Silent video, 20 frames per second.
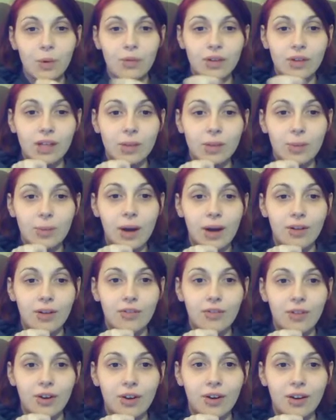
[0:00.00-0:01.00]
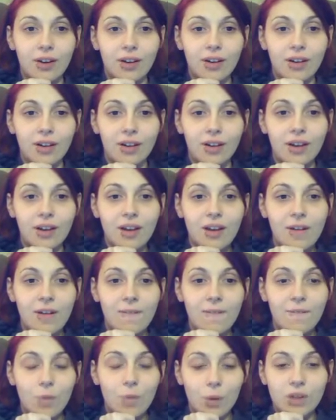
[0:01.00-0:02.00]
we're really proud of her
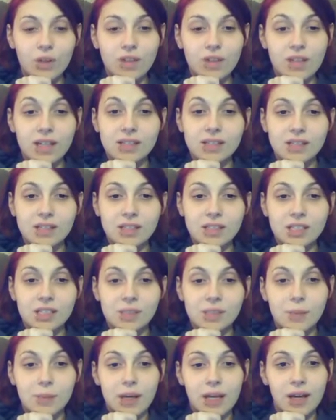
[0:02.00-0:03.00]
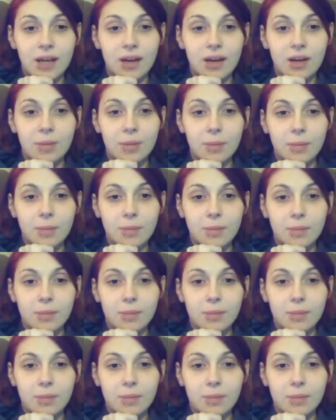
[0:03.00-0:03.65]
for the things that she's picking up,